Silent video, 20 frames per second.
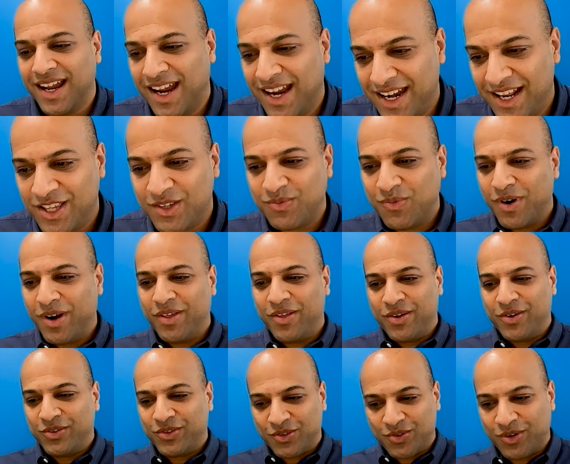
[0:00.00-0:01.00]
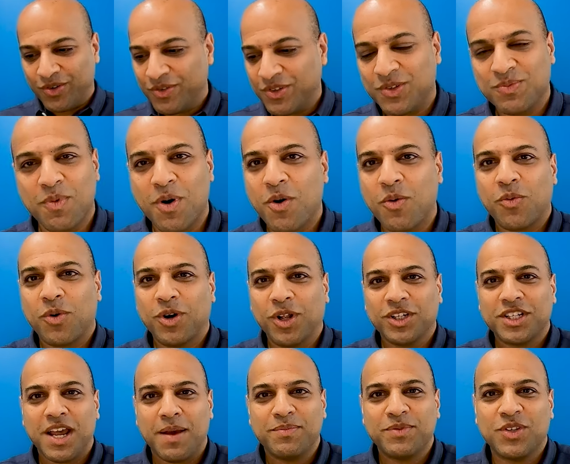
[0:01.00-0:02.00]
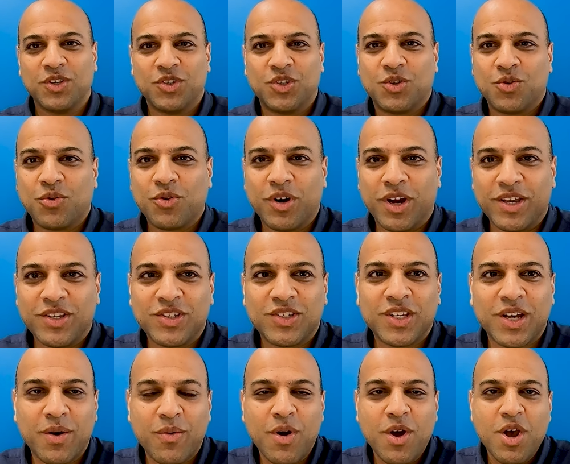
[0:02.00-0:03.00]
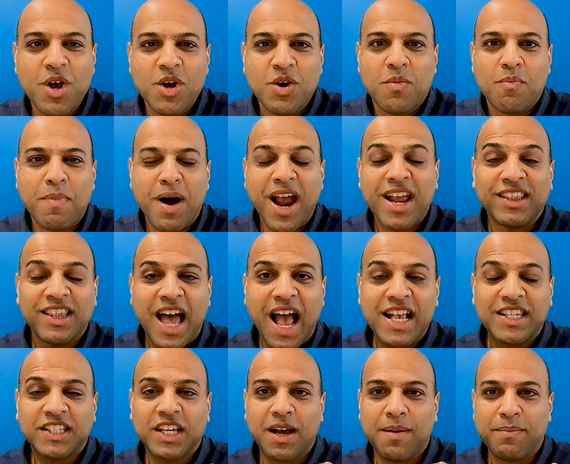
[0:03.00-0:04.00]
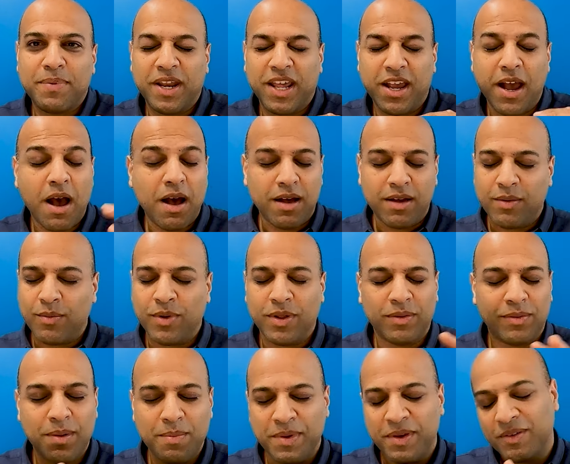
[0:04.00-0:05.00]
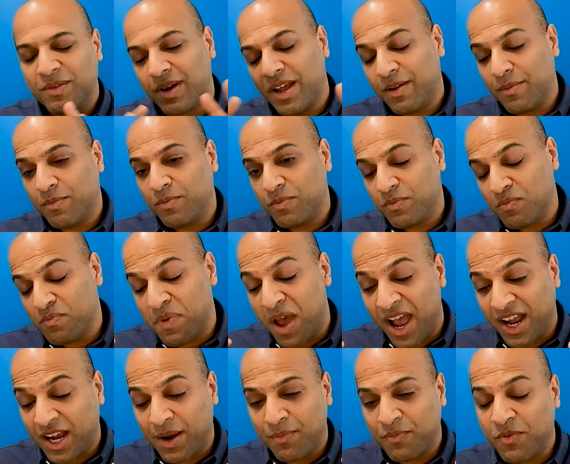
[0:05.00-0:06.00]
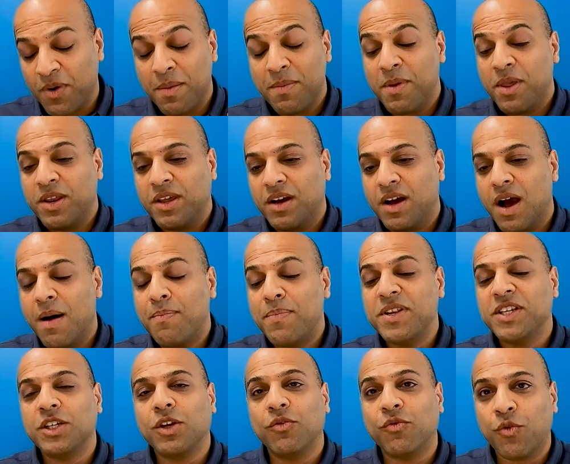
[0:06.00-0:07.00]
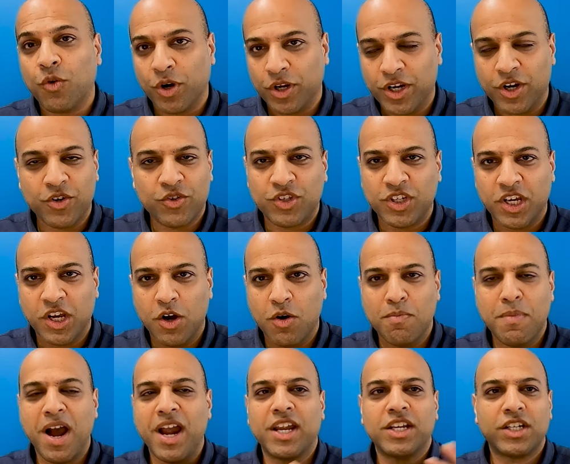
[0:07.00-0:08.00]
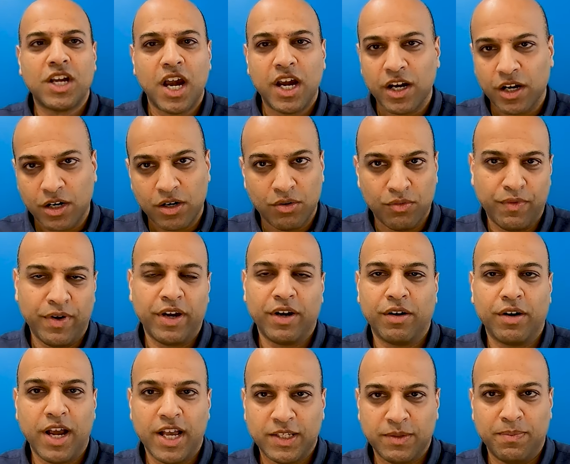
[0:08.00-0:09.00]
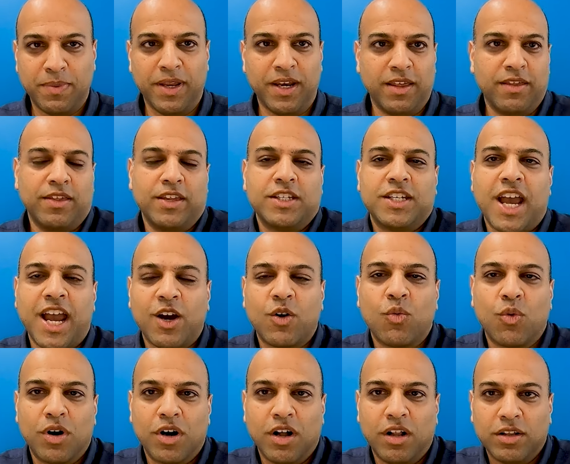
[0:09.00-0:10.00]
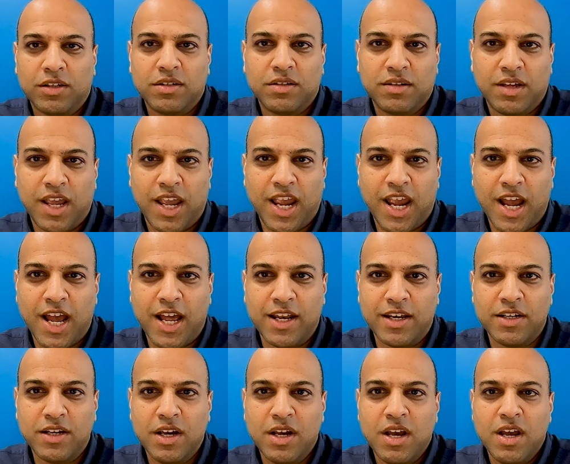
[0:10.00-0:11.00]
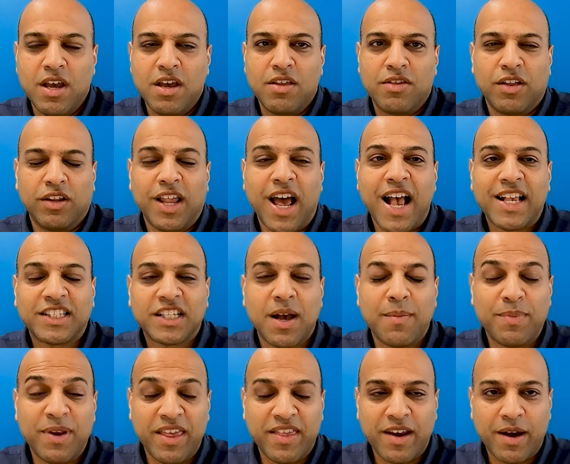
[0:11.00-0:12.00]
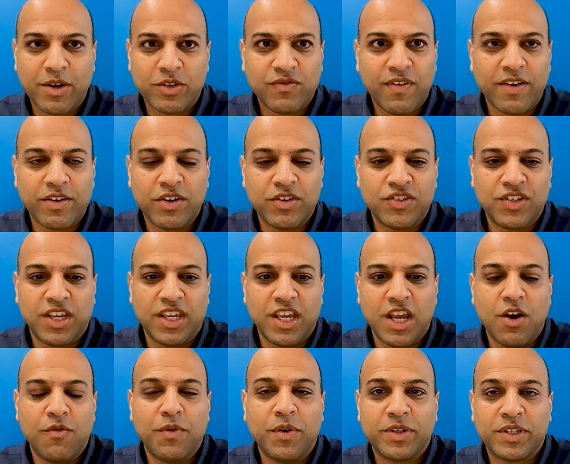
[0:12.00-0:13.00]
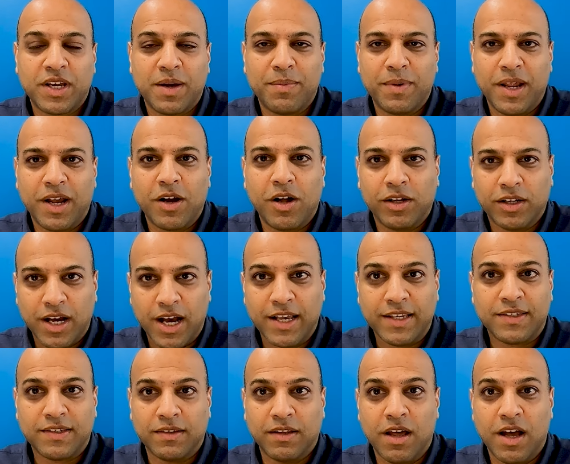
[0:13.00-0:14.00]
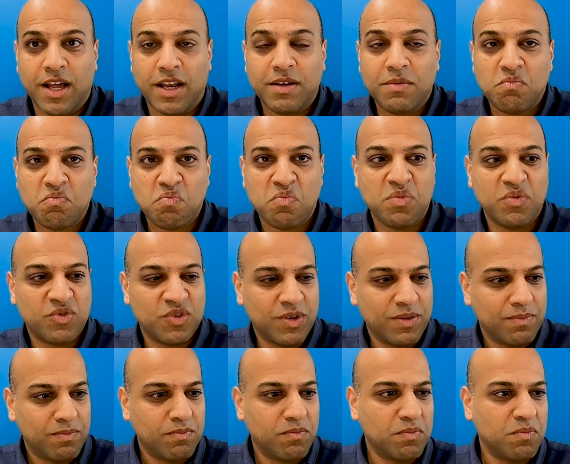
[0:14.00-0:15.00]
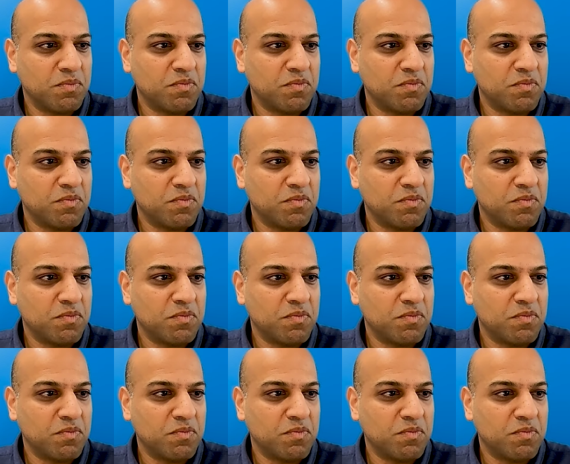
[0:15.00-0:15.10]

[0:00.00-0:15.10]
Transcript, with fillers: and it's one of those sort of small world types of stories. So my last company, uh, well, let me kind of back up. I mean, up until four years ago, my entire career has been in the tech world, and the last company that I was founder and C E O of was a company called Isilon. It was a